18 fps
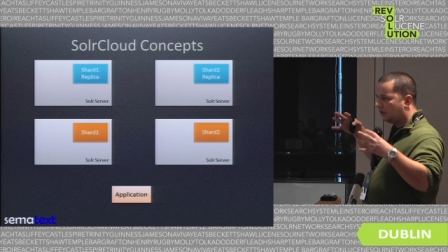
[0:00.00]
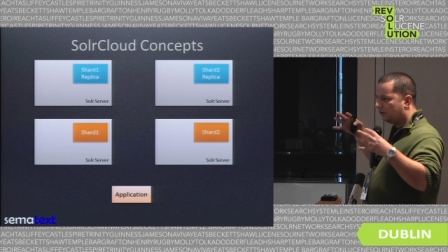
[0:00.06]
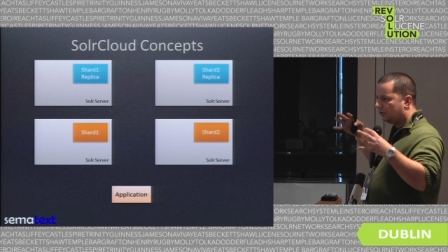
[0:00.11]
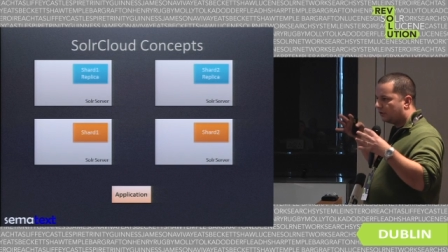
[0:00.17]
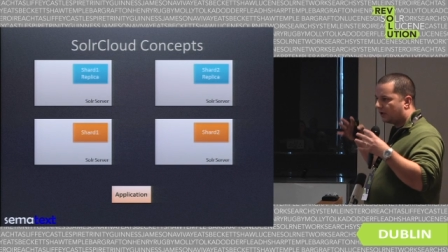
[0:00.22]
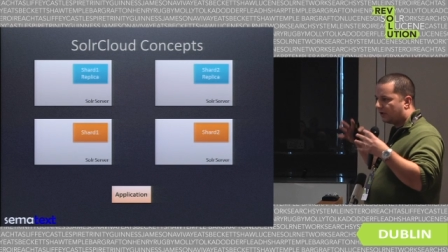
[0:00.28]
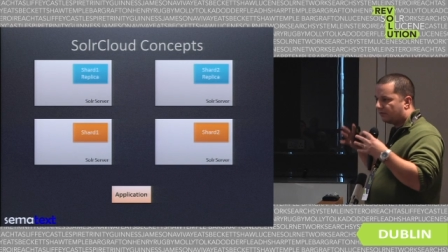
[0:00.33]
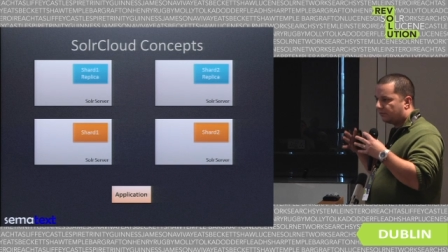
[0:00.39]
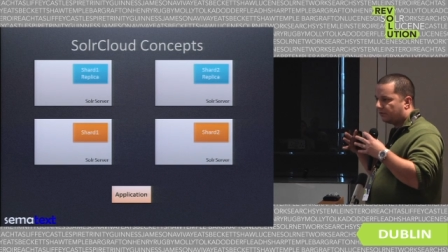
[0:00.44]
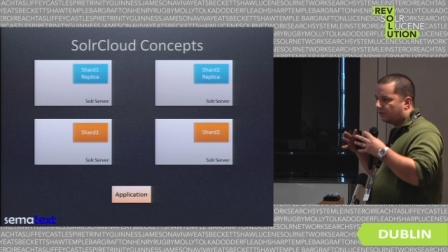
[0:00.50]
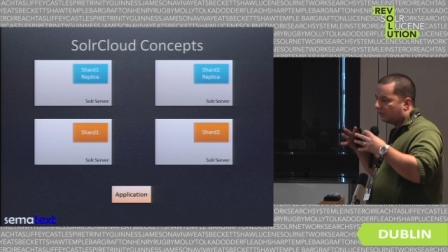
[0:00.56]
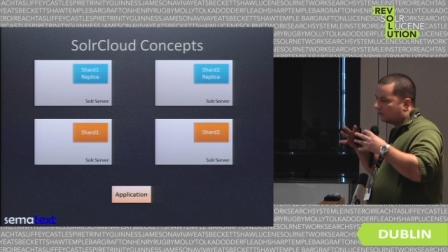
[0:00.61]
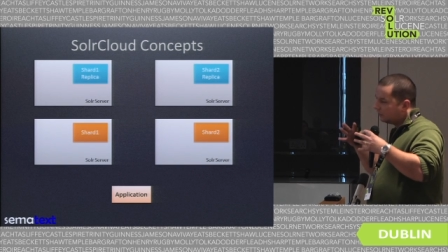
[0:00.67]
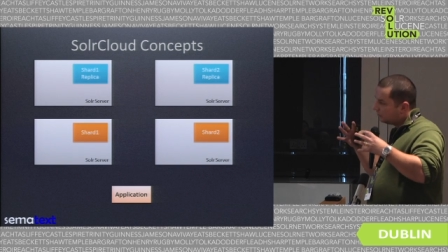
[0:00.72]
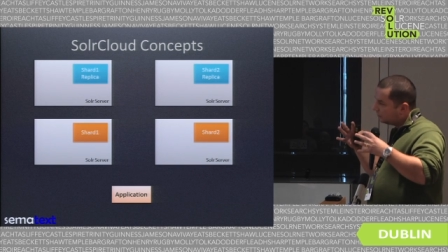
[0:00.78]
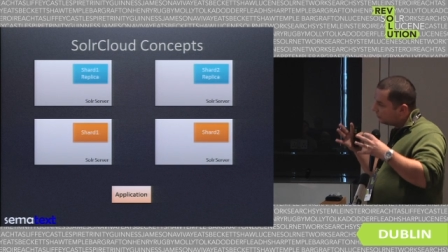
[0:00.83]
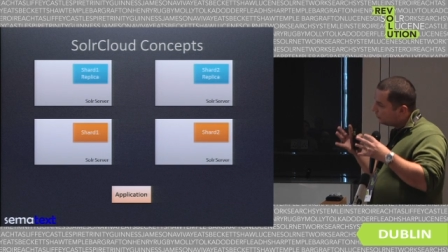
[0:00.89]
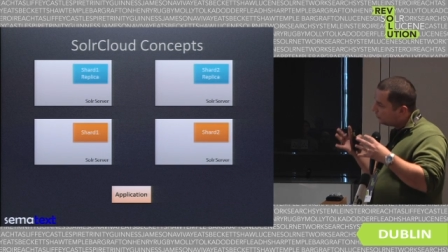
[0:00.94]
you have,
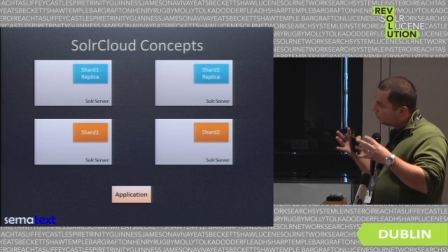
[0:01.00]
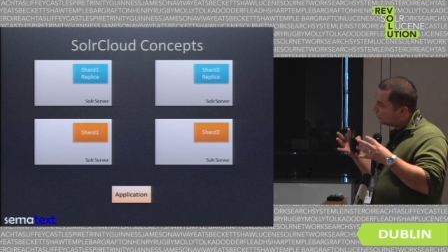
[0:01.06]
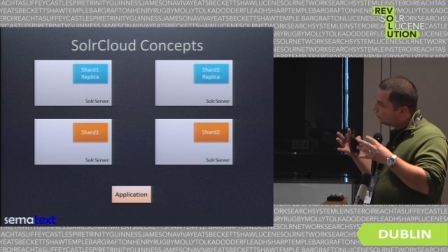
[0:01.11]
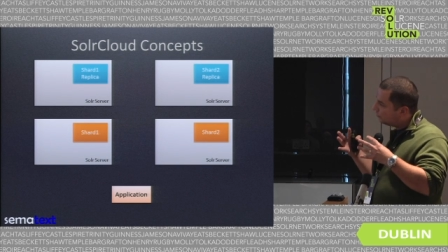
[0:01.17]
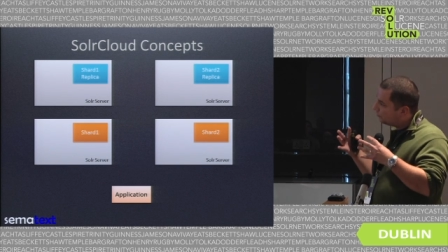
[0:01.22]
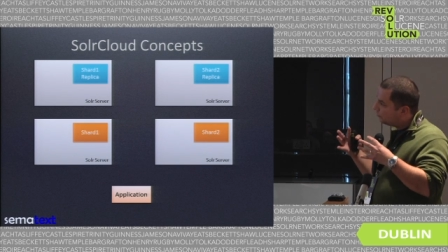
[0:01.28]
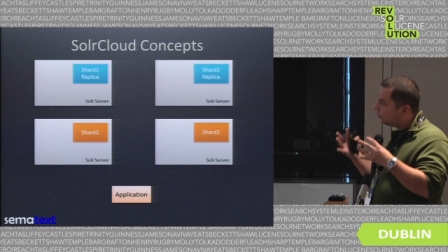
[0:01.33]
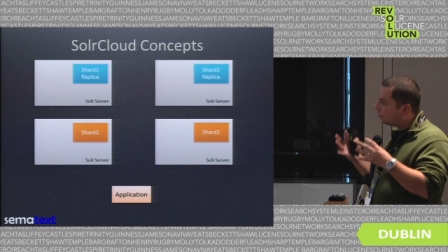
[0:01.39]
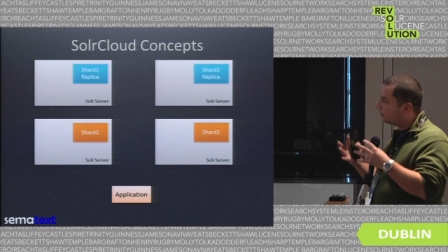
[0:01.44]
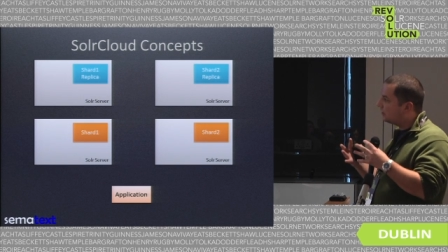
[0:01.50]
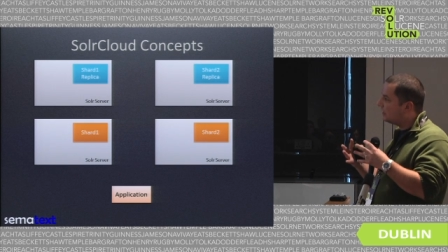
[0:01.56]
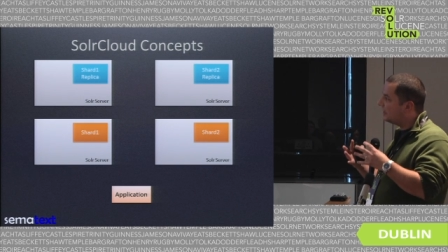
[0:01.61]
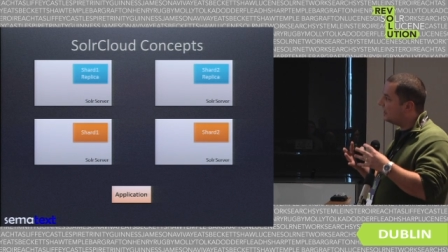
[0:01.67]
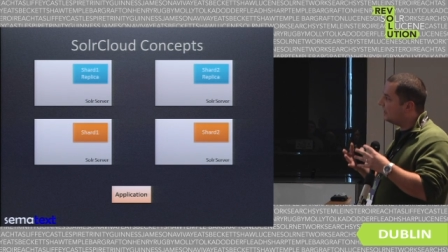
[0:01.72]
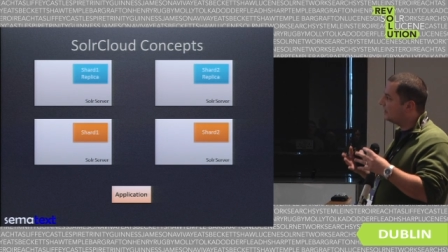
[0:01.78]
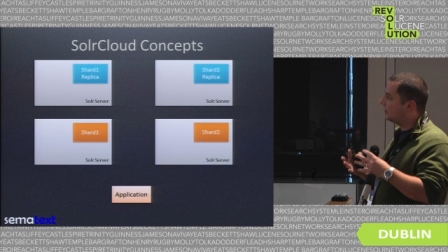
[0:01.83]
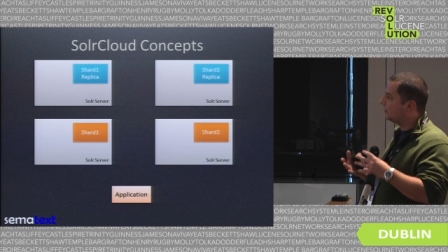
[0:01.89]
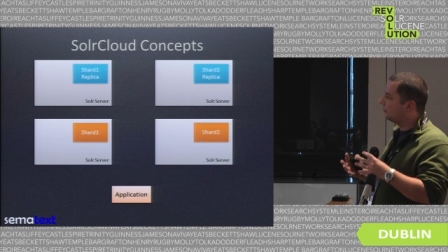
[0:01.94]
you put the
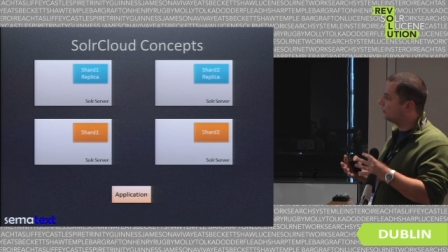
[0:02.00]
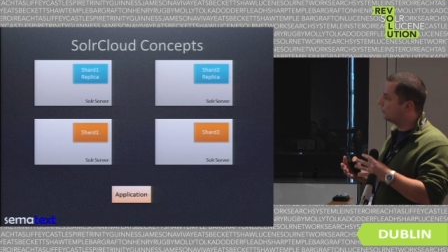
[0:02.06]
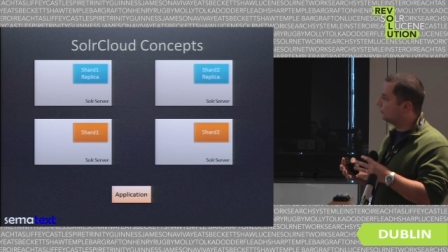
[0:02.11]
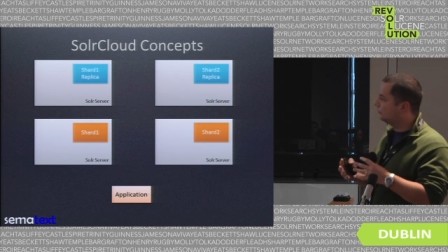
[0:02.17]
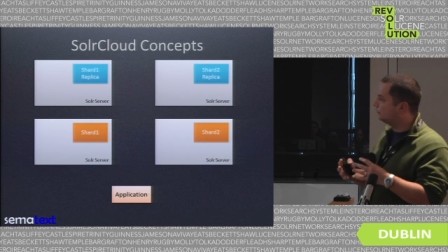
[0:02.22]
data to.